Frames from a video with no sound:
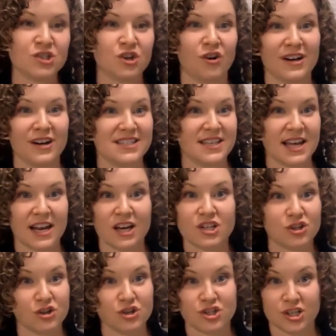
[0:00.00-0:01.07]
or aesthetics
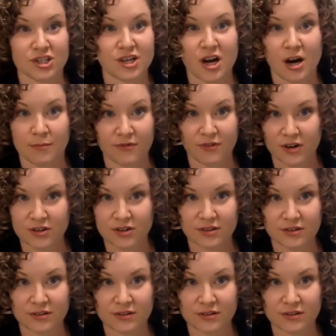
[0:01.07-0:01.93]
or just comfort.